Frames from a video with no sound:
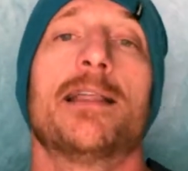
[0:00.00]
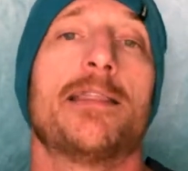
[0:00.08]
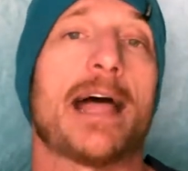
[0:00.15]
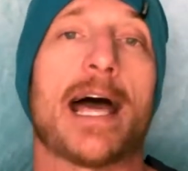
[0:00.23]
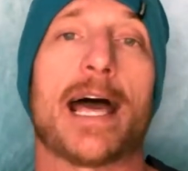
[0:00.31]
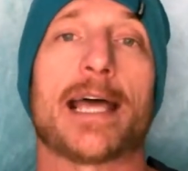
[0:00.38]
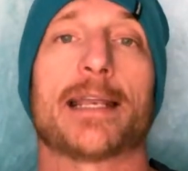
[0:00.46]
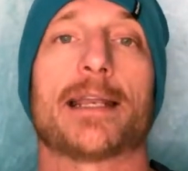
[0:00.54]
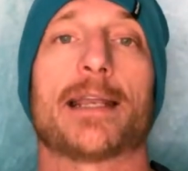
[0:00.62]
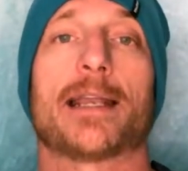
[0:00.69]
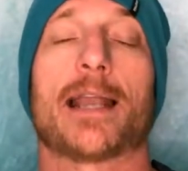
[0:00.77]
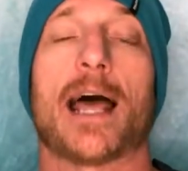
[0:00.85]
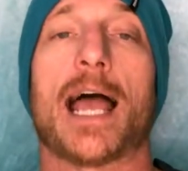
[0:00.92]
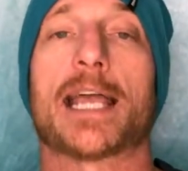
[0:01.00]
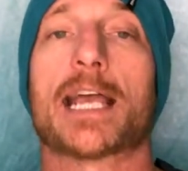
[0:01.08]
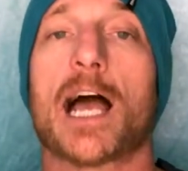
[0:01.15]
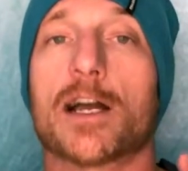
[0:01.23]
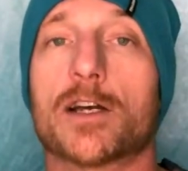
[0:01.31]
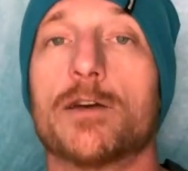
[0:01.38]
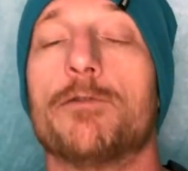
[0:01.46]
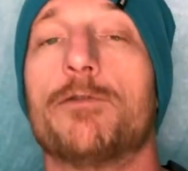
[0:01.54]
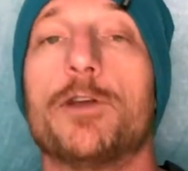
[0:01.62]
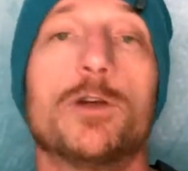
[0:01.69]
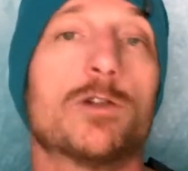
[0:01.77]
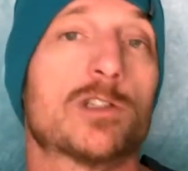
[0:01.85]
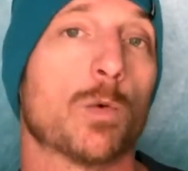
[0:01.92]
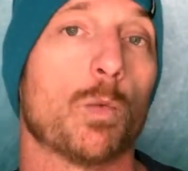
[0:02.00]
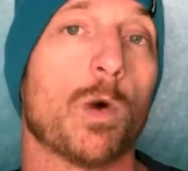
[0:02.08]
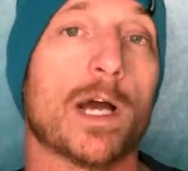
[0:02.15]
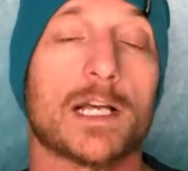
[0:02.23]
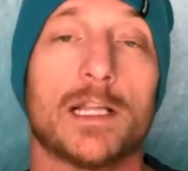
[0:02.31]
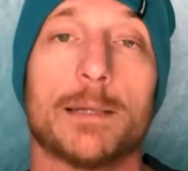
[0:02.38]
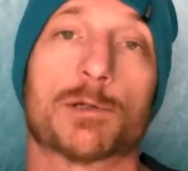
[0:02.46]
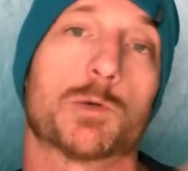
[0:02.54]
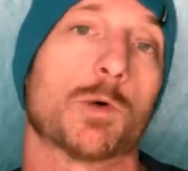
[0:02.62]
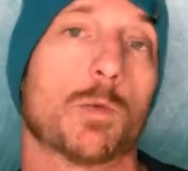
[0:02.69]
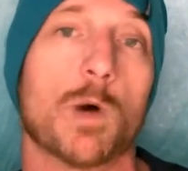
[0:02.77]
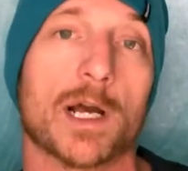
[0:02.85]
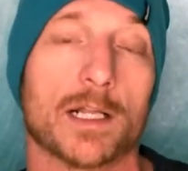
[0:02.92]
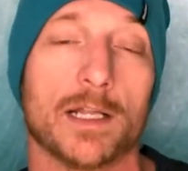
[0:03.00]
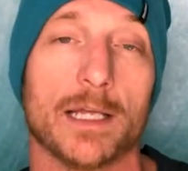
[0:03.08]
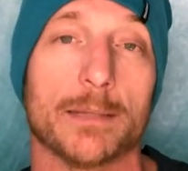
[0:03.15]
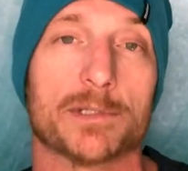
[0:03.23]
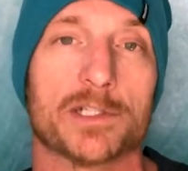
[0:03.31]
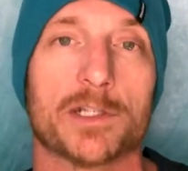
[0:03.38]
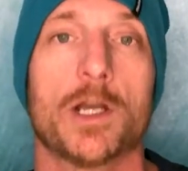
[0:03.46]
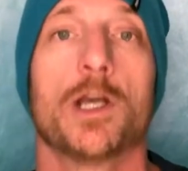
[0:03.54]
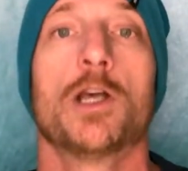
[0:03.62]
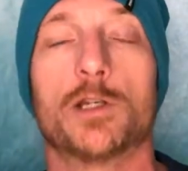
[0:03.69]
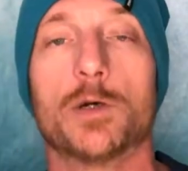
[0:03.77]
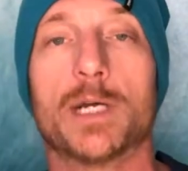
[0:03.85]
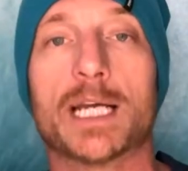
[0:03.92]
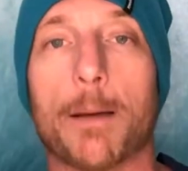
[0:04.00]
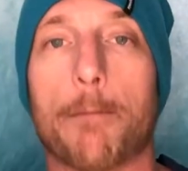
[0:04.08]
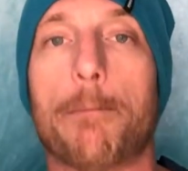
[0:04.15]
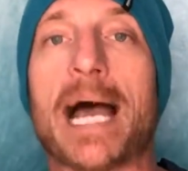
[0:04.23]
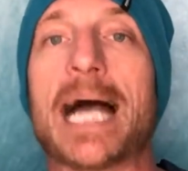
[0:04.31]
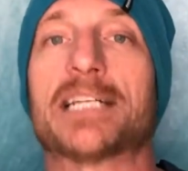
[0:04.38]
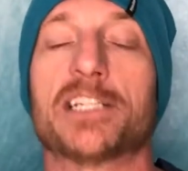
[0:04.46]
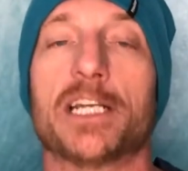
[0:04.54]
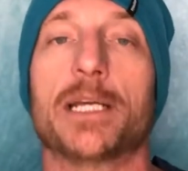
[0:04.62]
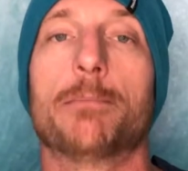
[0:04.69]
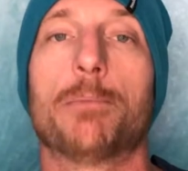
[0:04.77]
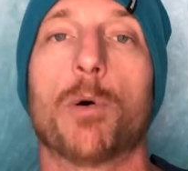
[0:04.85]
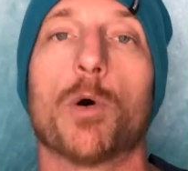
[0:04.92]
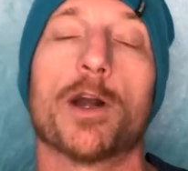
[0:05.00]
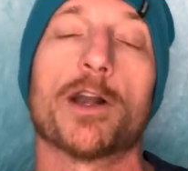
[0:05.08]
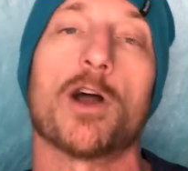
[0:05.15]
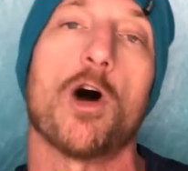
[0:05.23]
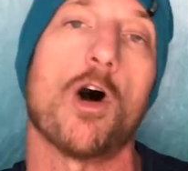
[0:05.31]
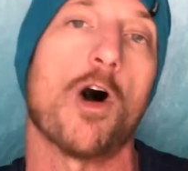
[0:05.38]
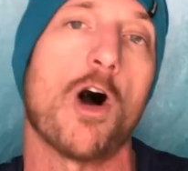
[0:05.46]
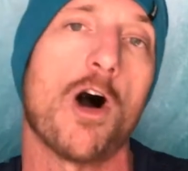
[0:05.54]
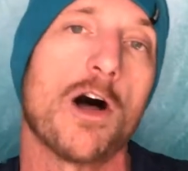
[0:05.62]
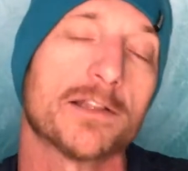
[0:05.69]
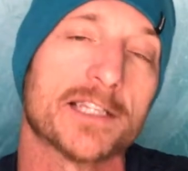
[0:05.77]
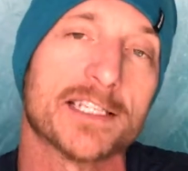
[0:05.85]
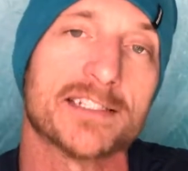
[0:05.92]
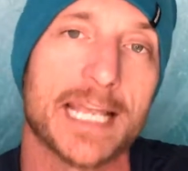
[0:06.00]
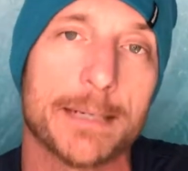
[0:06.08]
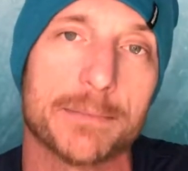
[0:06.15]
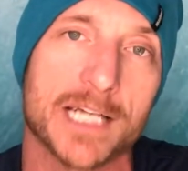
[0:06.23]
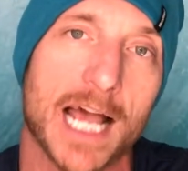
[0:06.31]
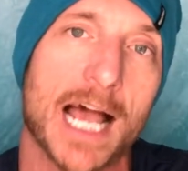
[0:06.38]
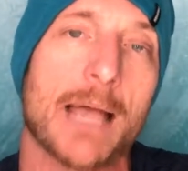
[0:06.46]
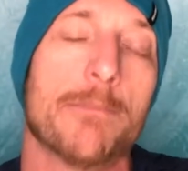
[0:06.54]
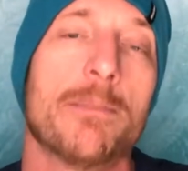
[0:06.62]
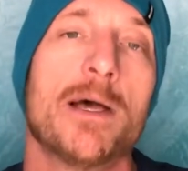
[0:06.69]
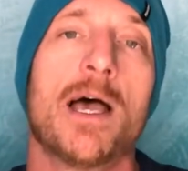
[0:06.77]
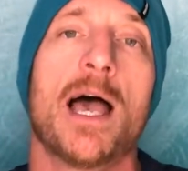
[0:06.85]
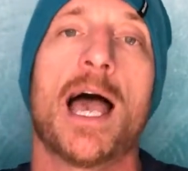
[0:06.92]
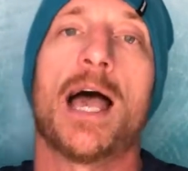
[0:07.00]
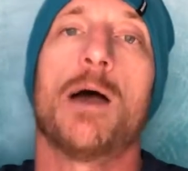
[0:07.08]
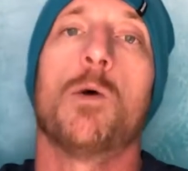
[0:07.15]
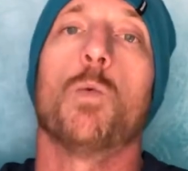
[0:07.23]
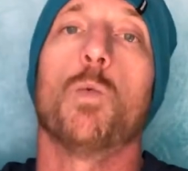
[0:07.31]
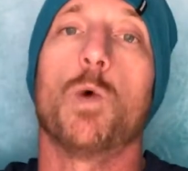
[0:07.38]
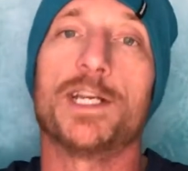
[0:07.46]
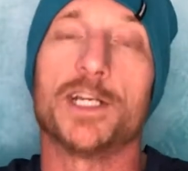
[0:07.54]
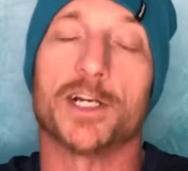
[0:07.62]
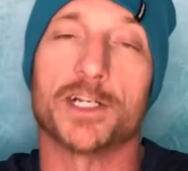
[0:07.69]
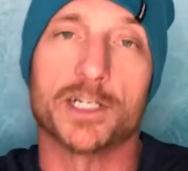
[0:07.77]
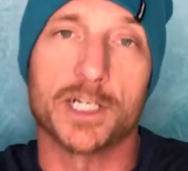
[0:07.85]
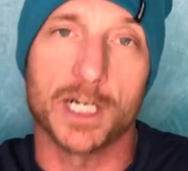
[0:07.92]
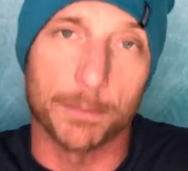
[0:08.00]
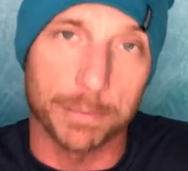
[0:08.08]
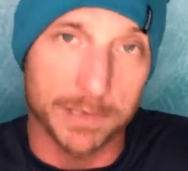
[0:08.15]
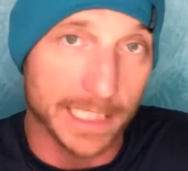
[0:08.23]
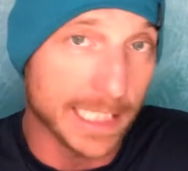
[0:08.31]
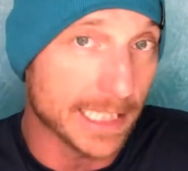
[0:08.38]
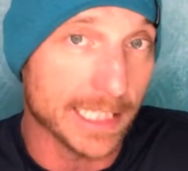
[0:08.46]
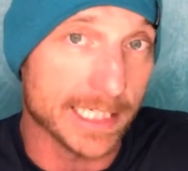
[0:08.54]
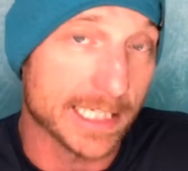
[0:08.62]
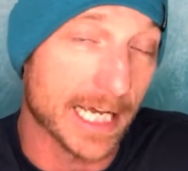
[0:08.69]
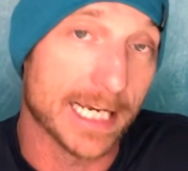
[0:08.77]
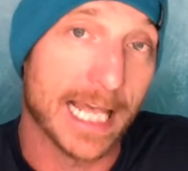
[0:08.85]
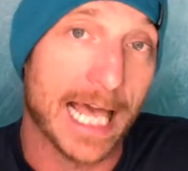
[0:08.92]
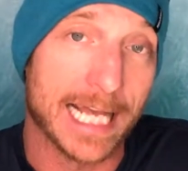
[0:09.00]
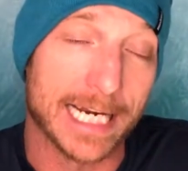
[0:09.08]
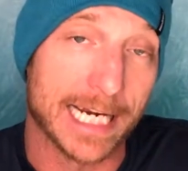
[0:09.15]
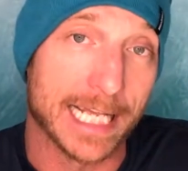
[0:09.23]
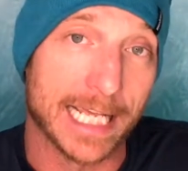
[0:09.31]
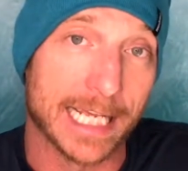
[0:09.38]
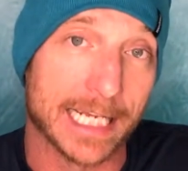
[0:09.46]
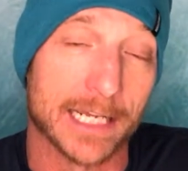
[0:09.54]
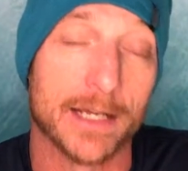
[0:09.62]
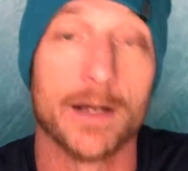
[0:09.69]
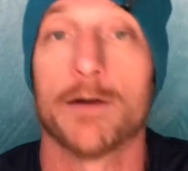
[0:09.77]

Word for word: that I got confused of what clips were what clips. Doing a batch import all at the same time when you're completely done editing,